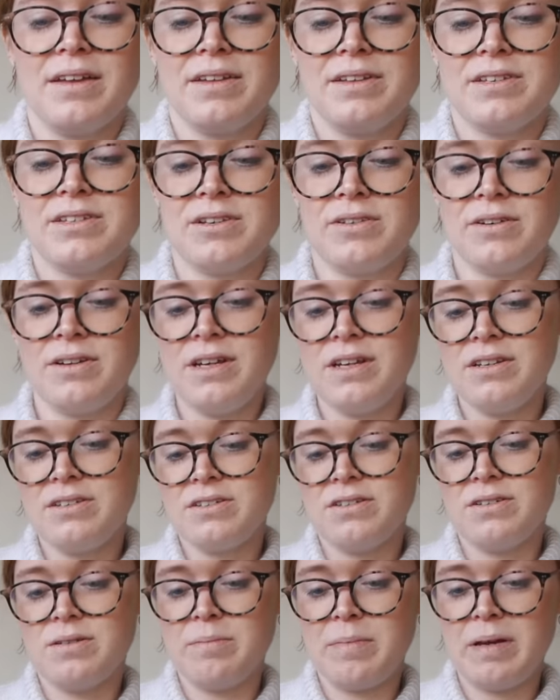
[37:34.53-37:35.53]
so I need to
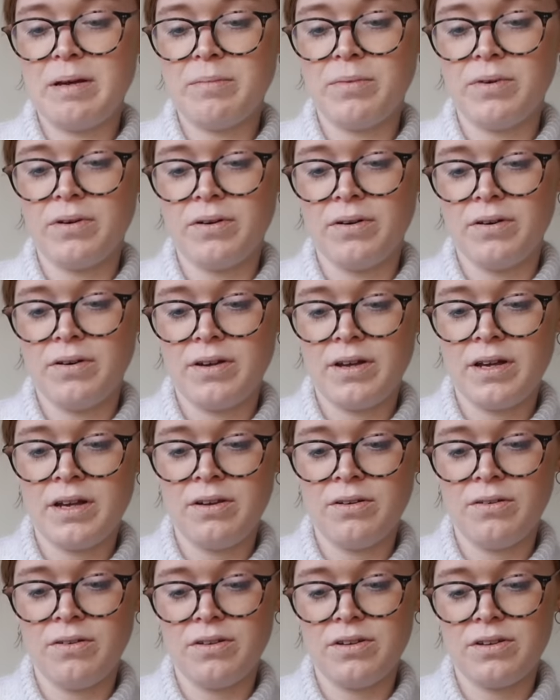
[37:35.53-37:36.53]
do a bit more in
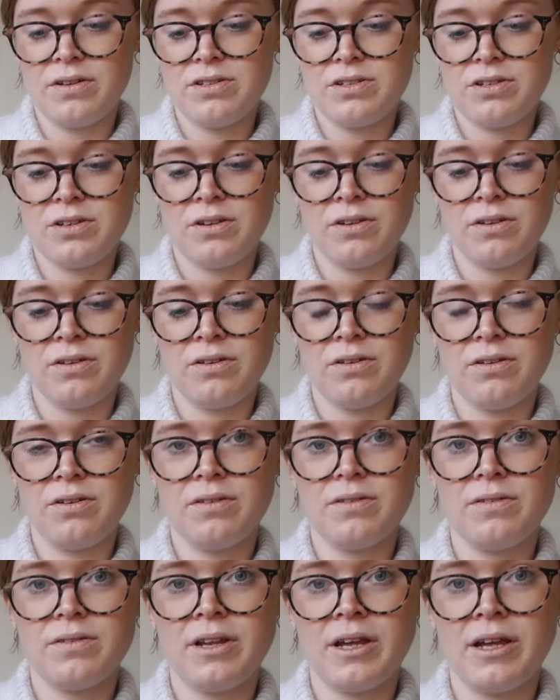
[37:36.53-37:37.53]
order to
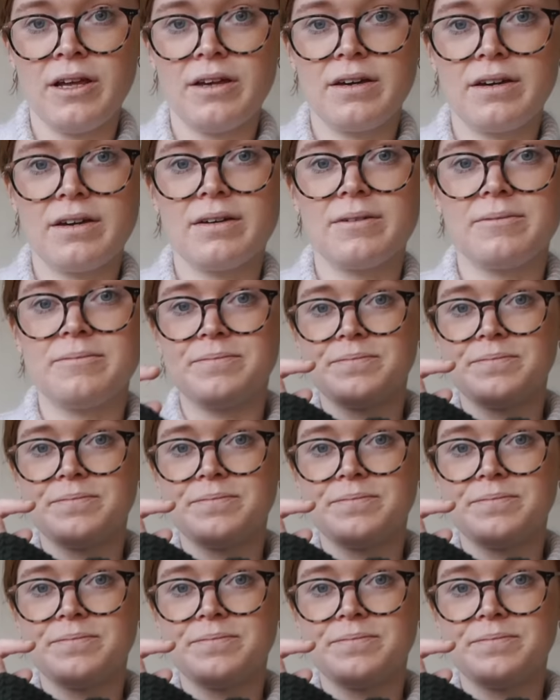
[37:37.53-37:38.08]
like